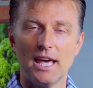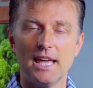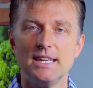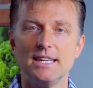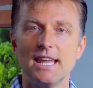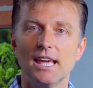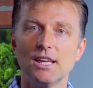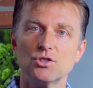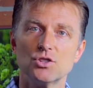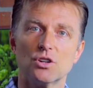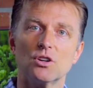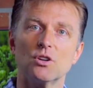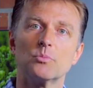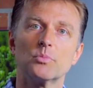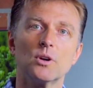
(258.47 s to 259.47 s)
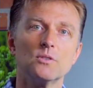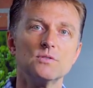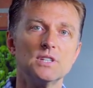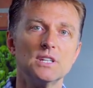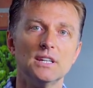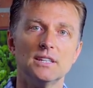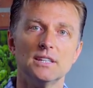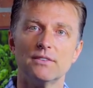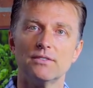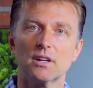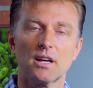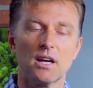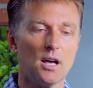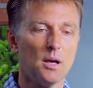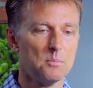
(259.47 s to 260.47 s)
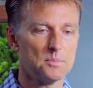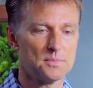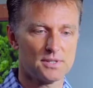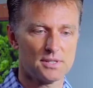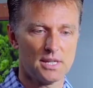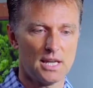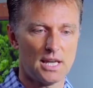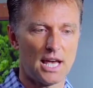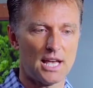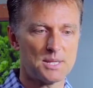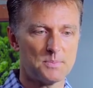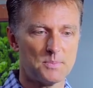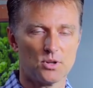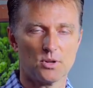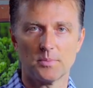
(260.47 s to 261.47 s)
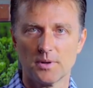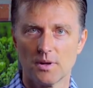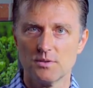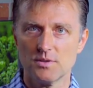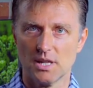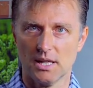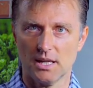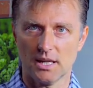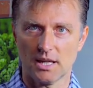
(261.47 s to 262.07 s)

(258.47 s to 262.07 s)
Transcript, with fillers: In nature, protein never comes as pure protein,